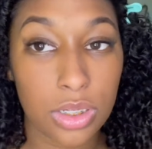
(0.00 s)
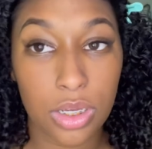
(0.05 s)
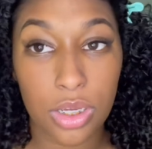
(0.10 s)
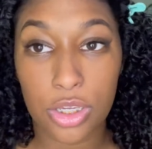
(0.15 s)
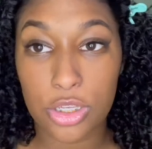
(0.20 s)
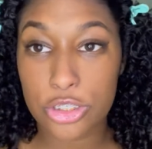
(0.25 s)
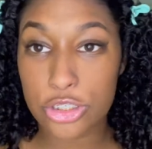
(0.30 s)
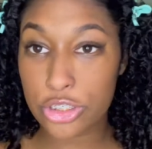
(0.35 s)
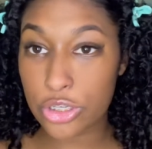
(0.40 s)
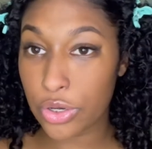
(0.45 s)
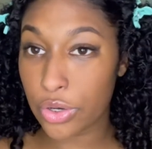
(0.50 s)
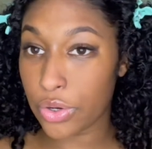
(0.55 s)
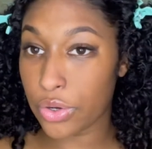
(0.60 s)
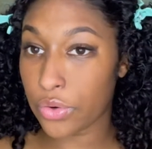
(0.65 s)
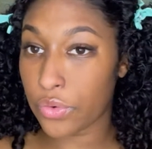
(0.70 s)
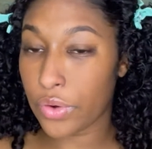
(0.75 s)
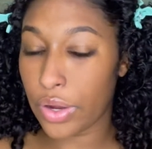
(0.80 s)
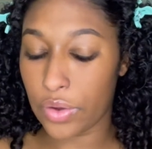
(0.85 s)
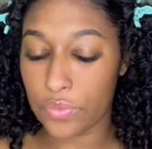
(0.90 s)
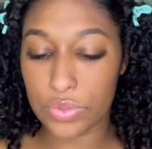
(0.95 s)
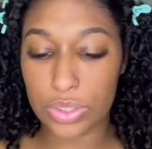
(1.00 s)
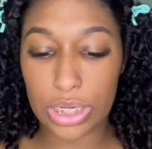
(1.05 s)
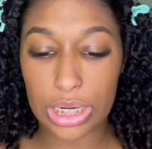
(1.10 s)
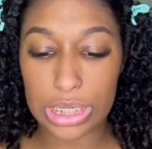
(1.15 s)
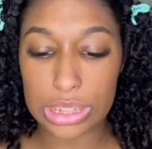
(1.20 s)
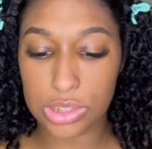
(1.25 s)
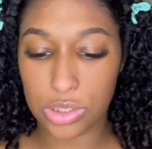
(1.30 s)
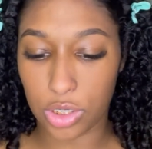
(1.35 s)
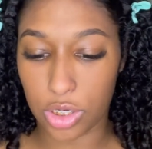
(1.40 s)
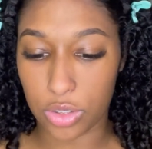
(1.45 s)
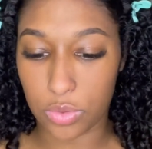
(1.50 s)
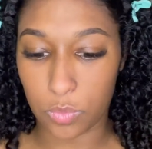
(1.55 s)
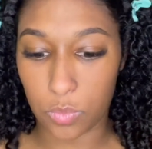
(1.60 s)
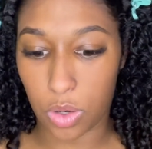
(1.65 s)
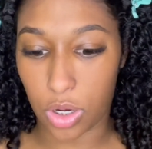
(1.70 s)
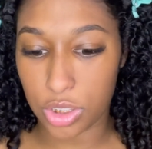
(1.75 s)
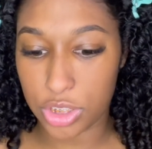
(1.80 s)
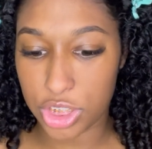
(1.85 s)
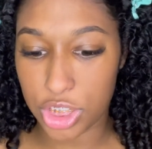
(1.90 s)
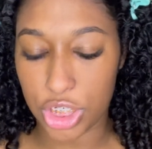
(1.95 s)
So, have you guys started
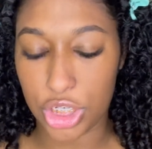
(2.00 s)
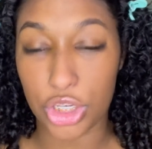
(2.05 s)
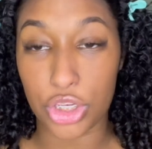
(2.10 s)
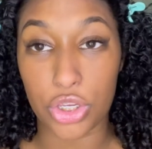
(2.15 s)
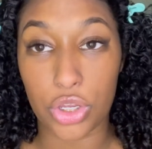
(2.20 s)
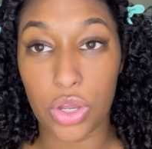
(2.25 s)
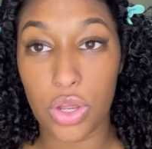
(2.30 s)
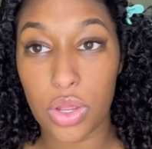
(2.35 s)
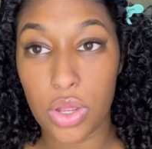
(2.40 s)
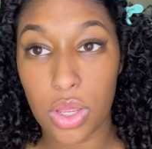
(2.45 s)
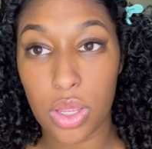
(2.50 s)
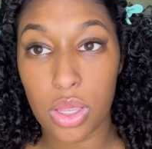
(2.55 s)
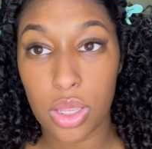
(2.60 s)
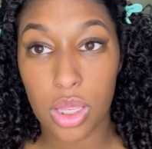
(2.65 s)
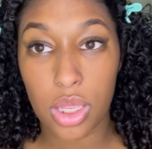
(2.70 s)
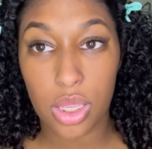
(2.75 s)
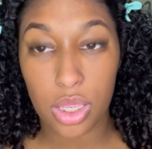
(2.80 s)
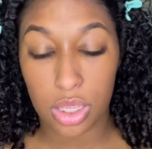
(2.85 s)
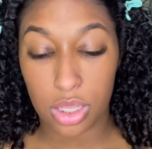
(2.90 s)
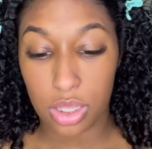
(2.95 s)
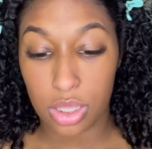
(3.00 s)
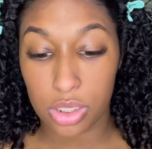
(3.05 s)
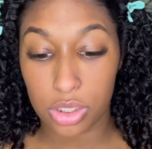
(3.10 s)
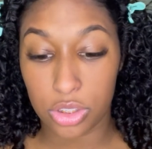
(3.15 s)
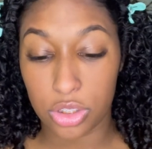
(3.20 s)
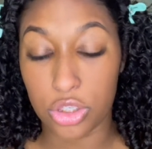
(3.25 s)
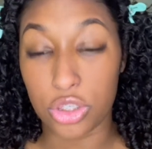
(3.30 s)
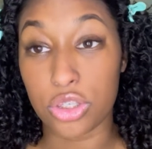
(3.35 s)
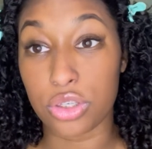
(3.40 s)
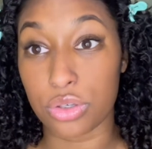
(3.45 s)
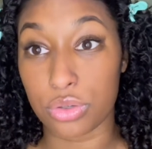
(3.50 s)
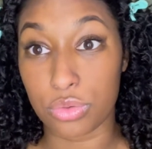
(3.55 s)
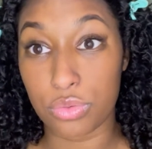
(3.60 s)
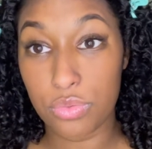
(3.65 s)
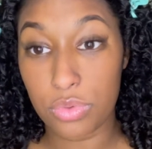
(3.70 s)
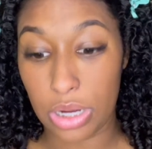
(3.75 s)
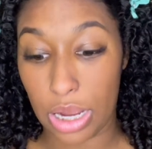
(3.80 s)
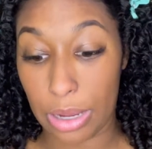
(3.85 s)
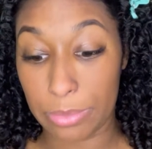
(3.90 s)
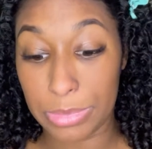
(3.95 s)
watching You?
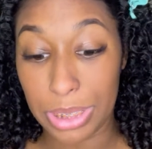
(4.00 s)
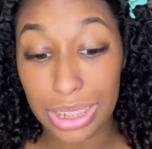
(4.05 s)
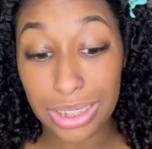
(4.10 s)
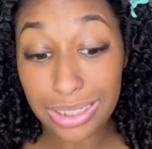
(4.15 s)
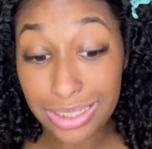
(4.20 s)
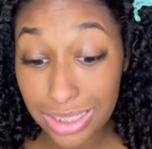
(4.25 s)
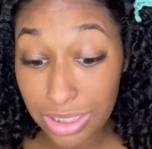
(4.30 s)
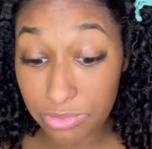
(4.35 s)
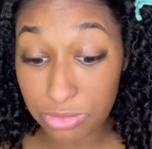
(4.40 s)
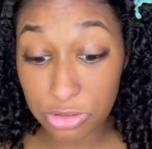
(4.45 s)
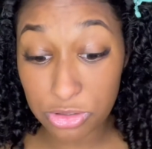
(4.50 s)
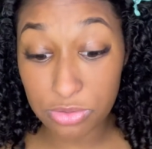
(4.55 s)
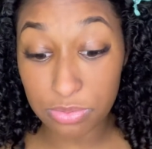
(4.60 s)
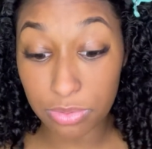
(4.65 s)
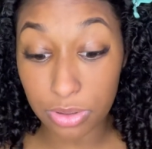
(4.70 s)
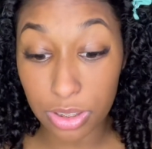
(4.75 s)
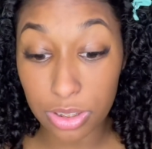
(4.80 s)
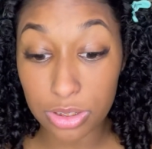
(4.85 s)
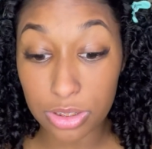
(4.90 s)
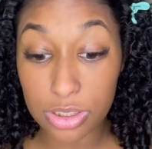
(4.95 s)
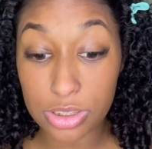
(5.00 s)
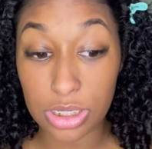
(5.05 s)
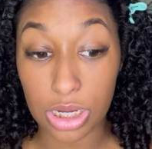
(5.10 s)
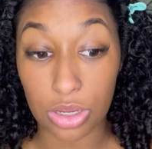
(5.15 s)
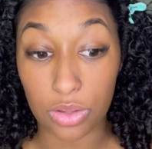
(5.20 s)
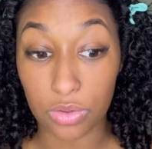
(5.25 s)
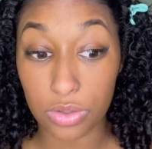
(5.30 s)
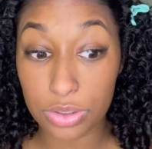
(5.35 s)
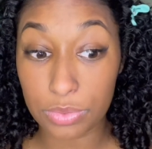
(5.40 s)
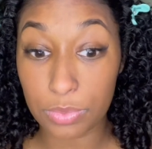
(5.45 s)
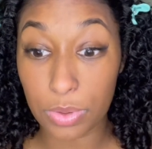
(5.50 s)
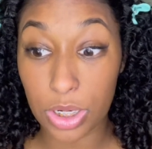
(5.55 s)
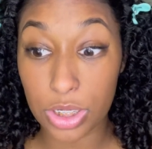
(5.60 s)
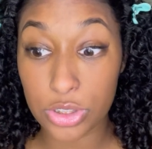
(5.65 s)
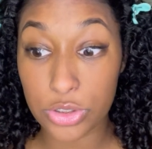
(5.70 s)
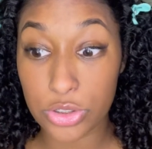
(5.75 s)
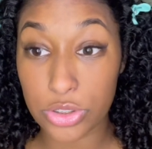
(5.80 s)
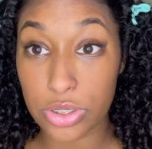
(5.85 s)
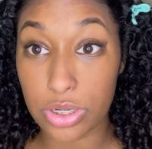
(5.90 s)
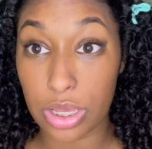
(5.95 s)
I'm not going to give no spoilers. I only
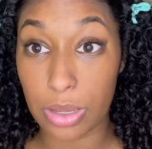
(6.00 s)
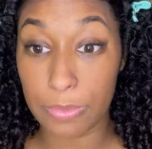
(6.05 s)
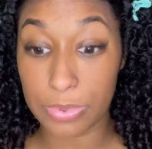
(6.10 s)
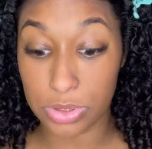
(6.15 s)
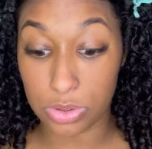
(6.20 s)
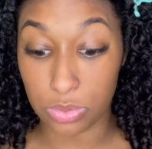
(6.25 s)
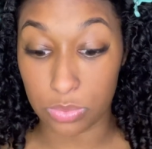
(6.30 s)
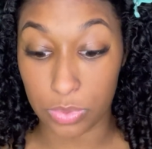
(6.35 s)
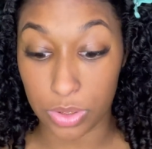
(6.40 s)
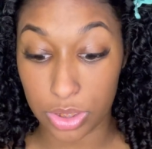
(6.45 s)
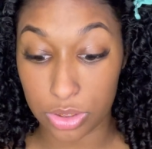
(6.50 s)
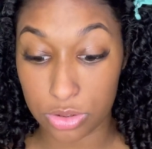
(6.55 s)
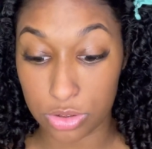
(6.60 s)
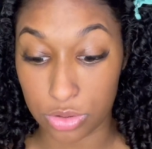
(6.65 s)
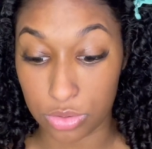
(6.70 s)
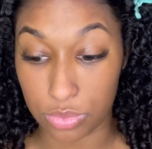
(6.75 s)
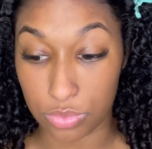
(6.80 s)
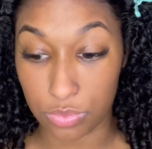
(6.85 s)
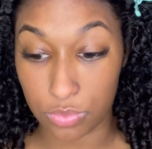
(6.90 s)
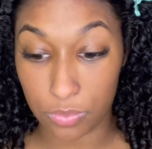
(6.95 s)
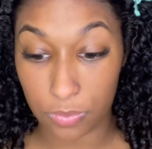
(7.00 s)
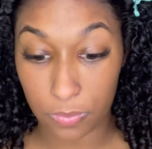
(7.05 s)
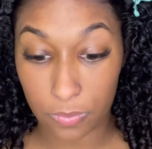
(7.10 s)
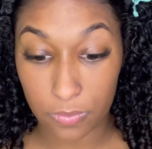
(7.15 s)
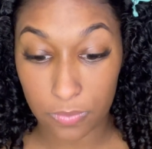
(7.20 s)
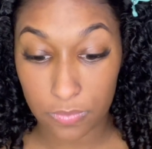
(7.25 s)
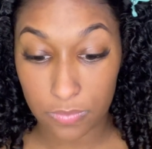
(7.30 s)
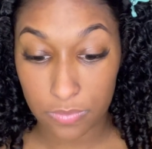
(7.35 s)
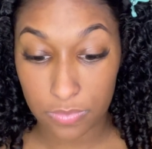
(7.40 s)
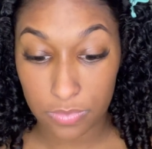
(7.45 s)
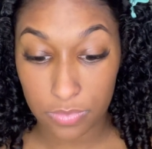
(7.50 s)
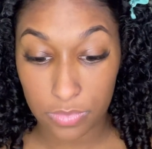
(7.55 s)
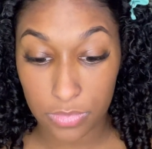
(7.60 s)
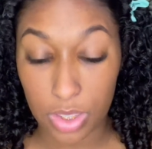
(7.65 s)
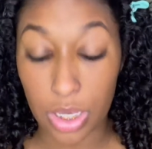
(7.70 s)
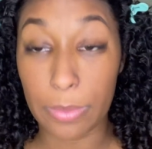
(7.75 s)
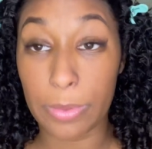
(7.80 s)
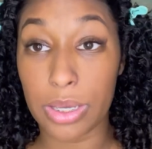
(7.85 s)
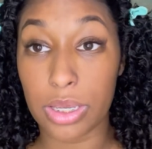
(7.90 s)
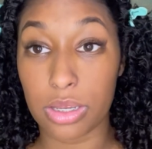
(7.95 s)
watched episode 1 and 2.
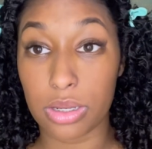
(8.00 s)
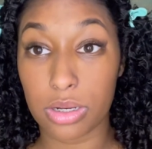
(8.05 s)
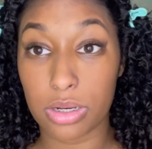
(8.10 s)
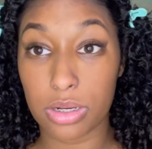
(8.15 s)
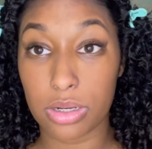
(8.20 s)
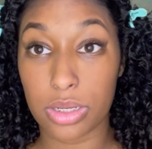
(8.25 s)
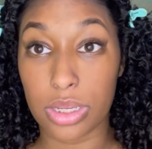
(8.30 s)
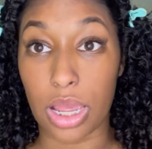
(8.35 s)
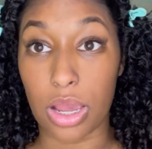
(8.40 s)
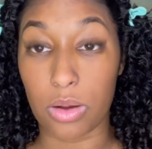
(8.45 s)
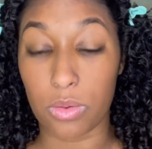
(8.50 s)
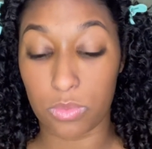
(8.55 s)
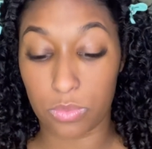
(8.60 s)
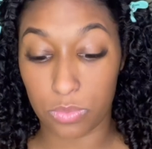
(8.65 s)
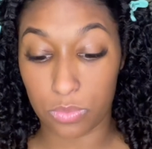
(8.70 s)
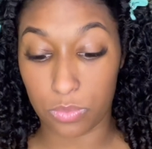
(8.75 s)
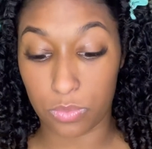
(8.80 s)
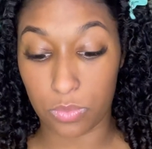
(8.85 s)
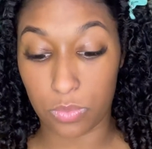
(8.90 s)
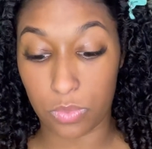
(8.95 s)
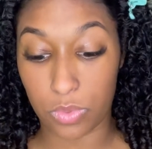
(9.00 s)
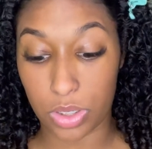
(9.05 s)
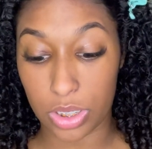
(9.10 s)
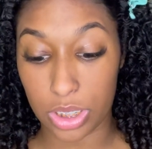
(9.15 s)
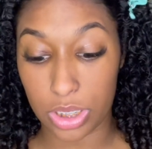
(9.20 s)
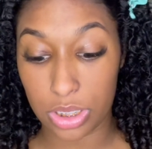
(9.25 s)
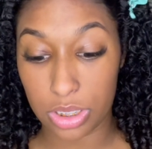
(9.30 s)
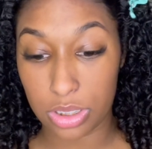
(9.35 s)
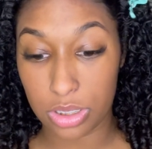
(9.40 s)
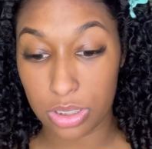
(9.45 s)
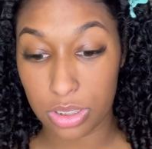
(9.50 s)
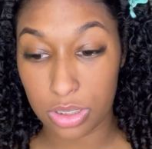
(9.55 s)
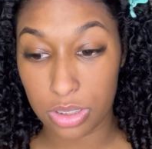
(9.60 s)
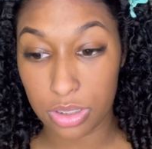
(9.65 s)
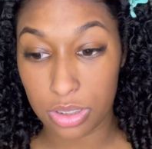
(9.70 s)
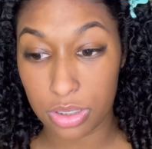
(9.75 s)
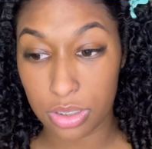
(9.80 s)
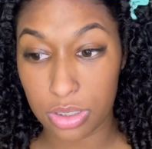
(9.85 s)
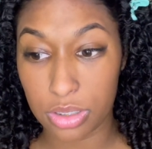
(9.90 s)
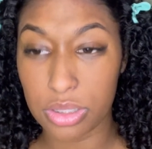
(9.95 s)
I mean, yeah, 1.
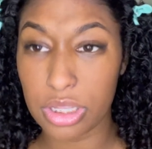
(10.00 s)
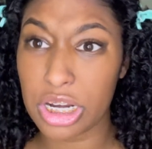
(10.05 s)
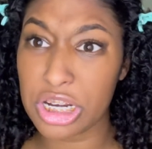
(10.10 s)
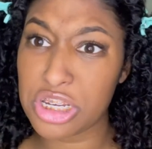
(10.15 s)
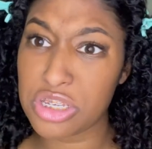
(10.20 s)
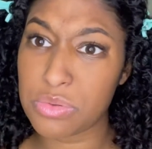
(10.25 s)
Did I just